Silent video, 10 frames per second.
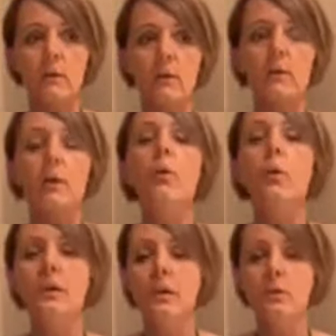
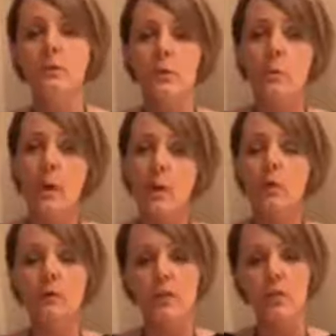recordings from a
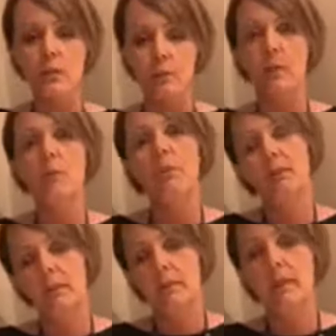convention that my company
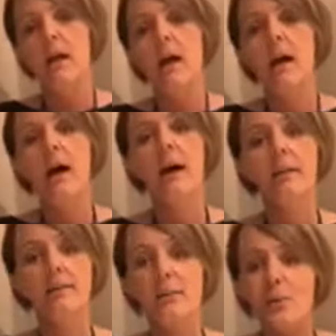did.
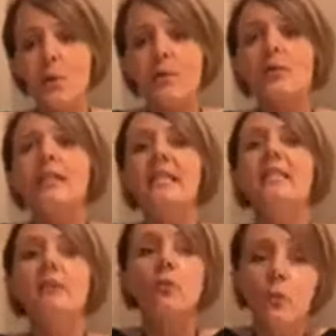And so I was
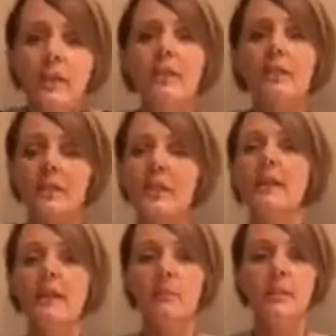listening to leaders
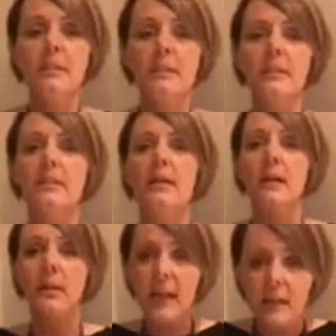in the business
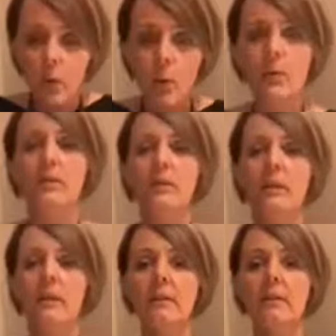that had already
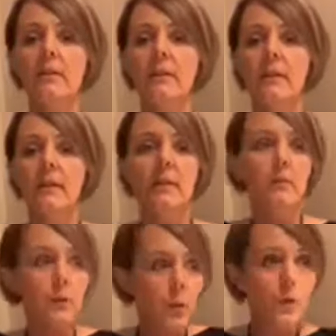done it. There
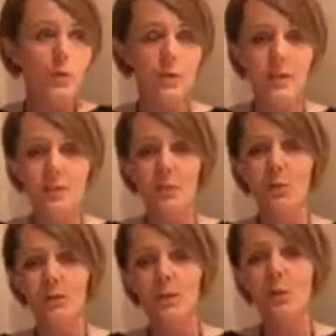were no success
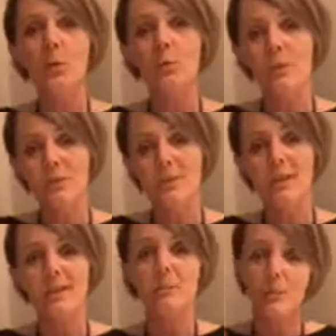stories in Europe when we
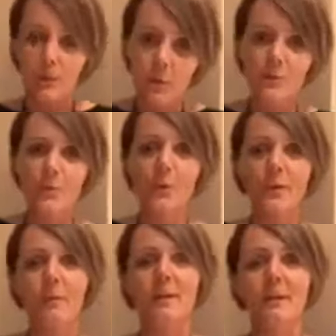started, but those were all
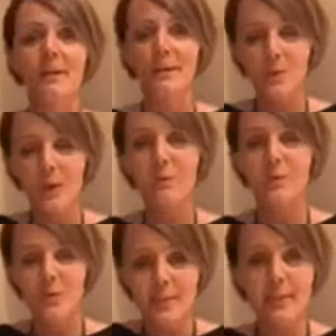in America, so I was
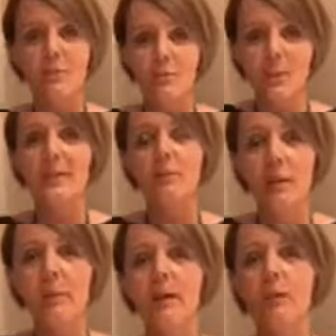just feeding
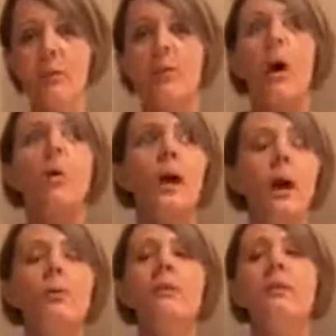my mind with, okay,
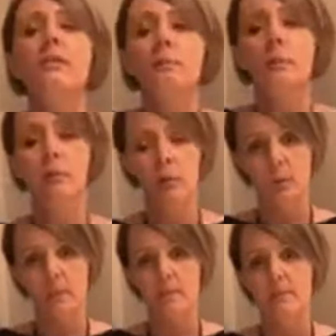how did these people do
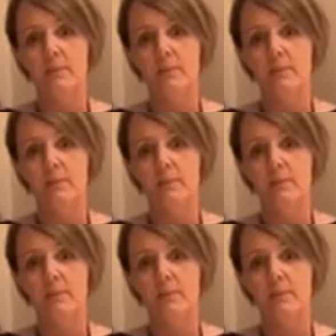it?